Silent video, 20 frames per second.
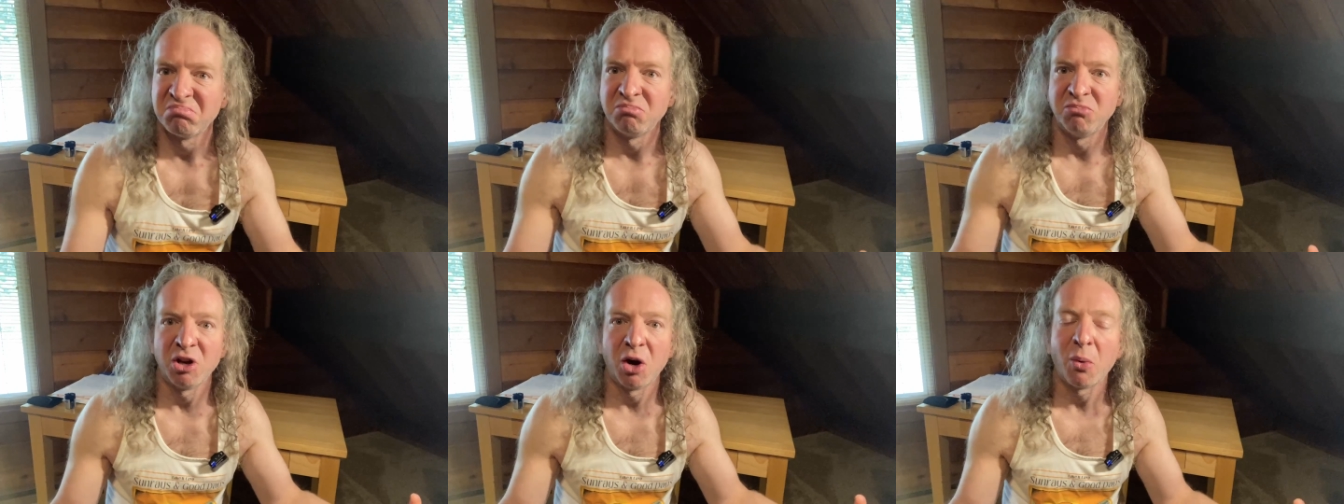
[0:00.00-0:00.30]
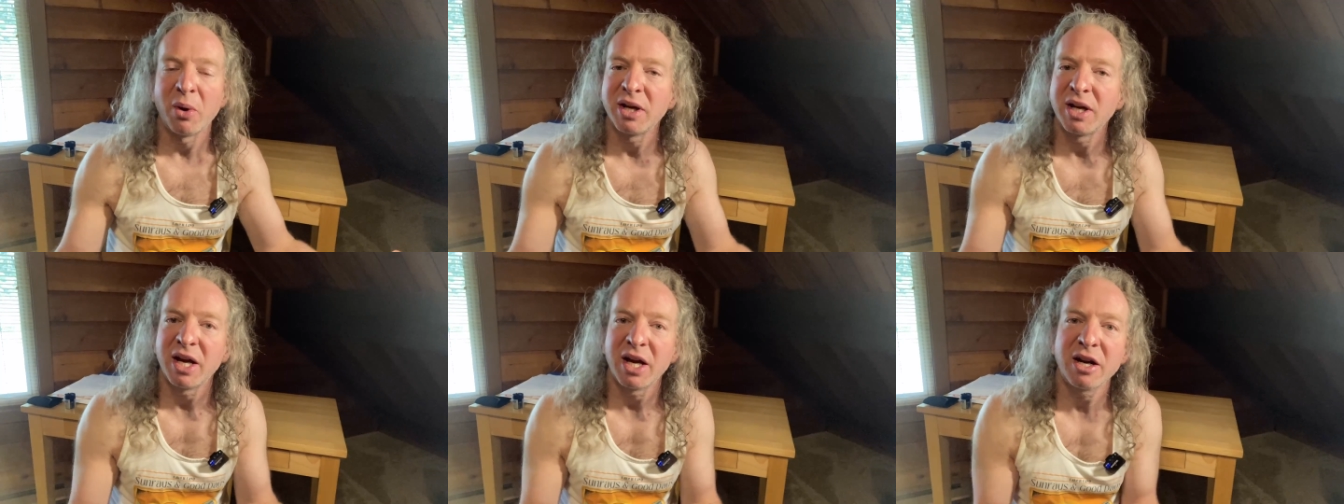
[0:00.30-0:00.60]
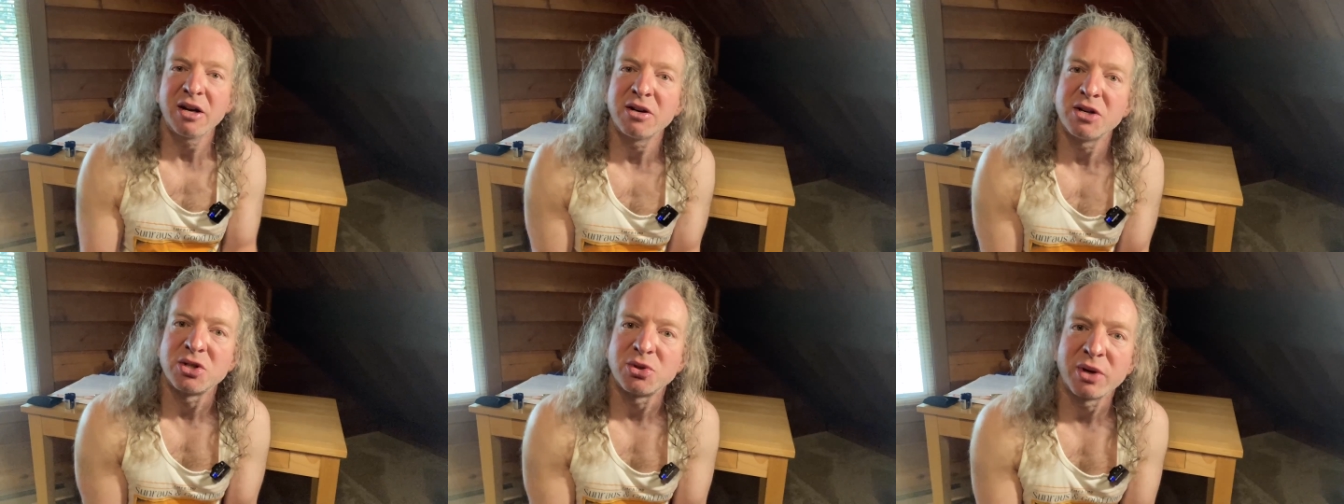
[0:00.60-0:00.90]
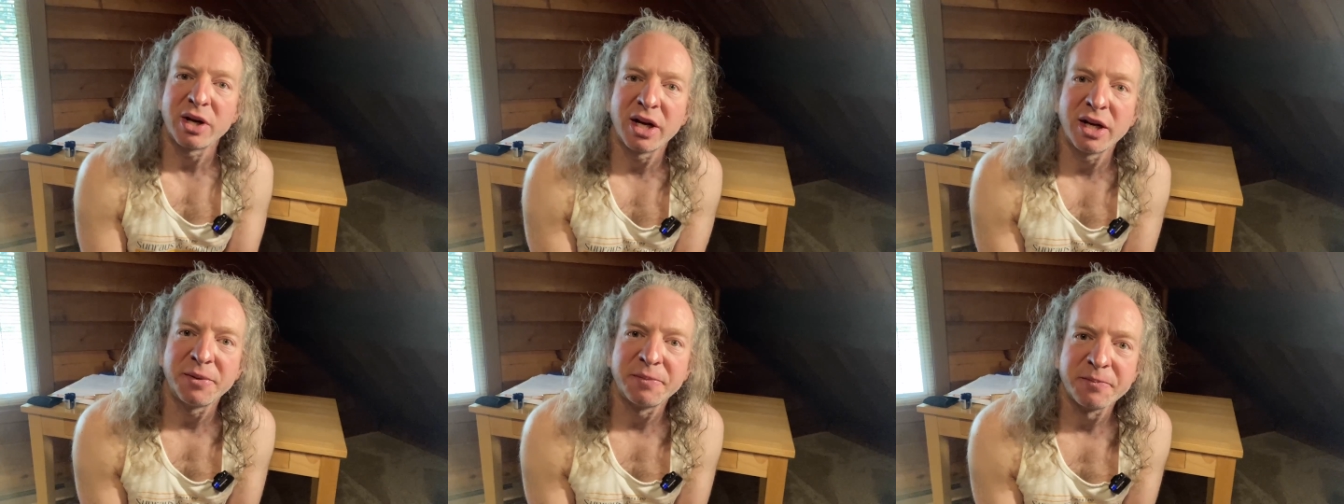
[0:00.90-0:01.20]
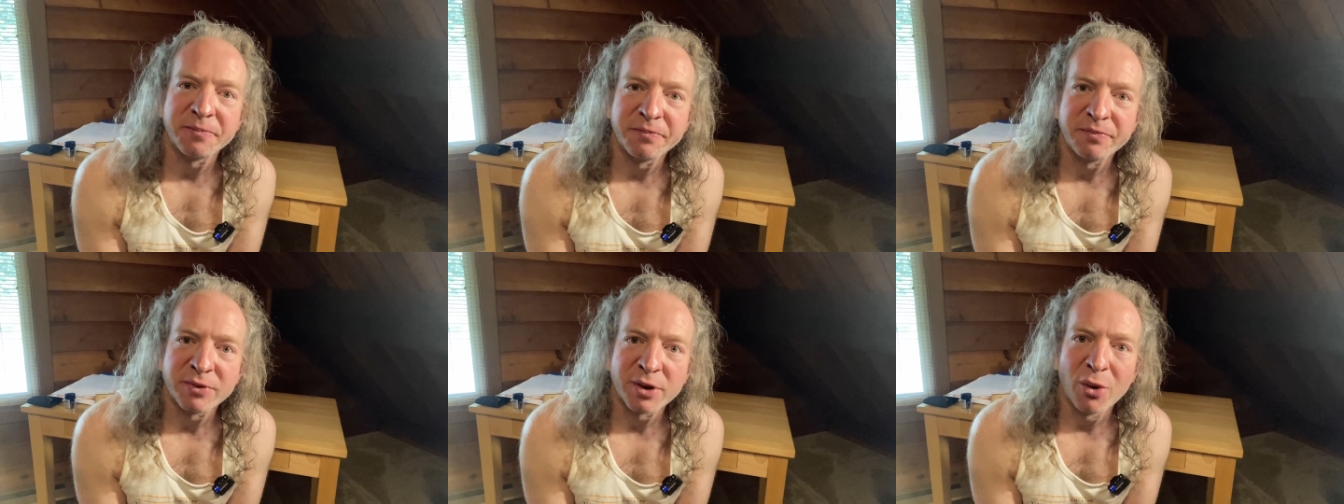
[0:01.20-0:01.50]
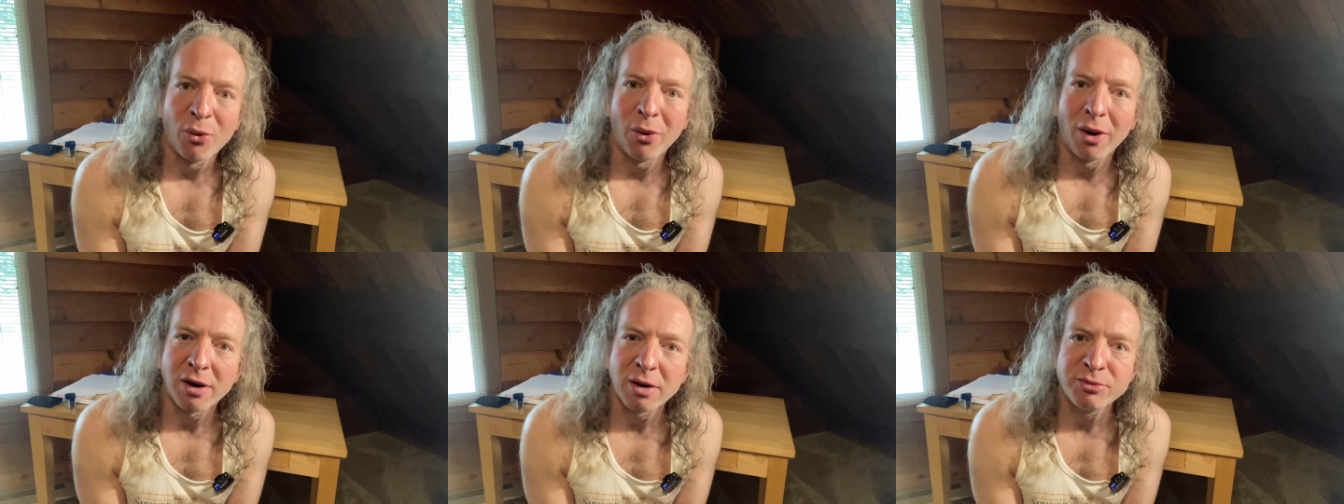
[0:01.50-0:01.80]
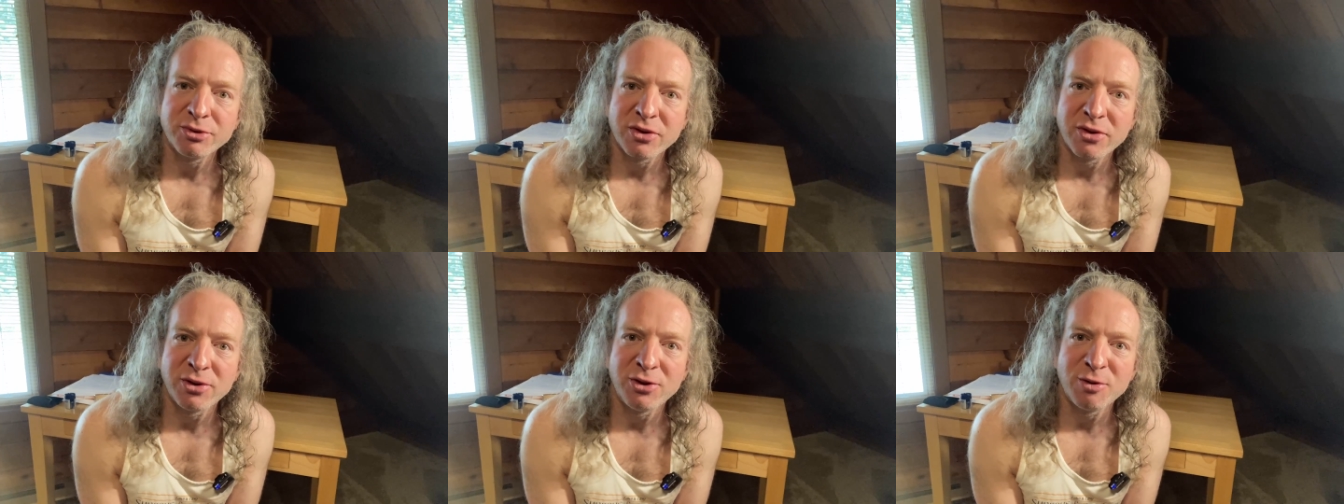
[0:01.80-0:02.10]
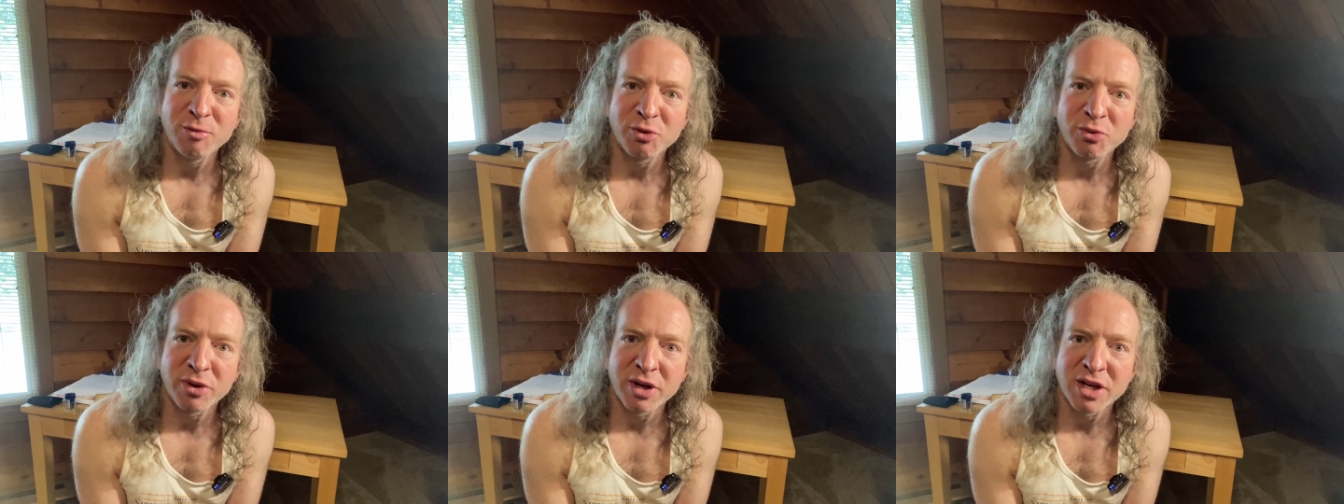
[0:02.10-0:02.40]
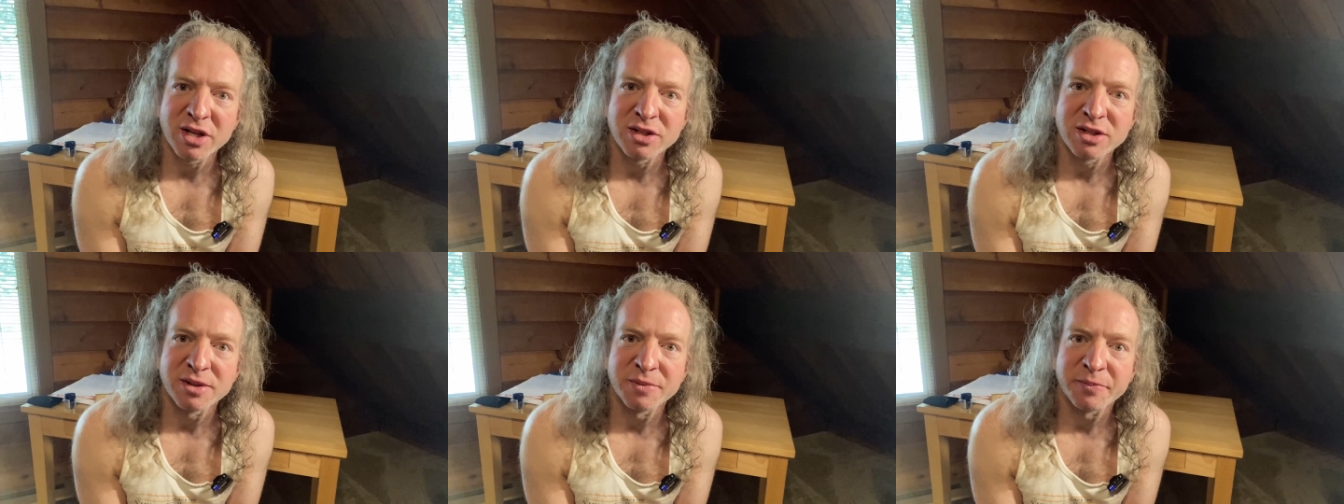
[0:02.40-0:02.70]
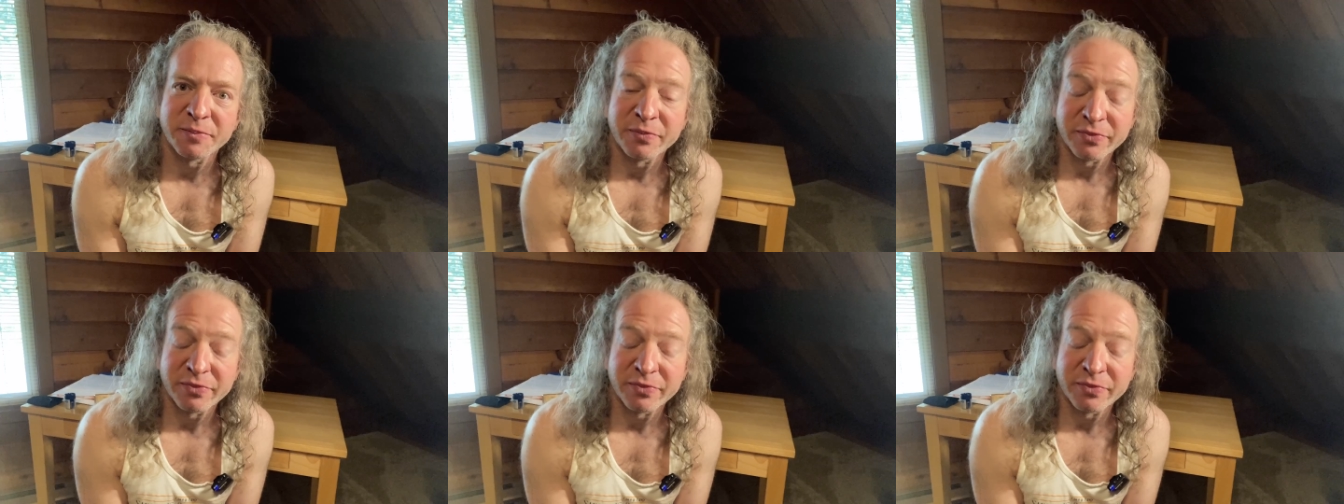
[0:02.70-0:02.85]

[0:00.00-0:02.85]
no one cares, right? Welcome to the human race.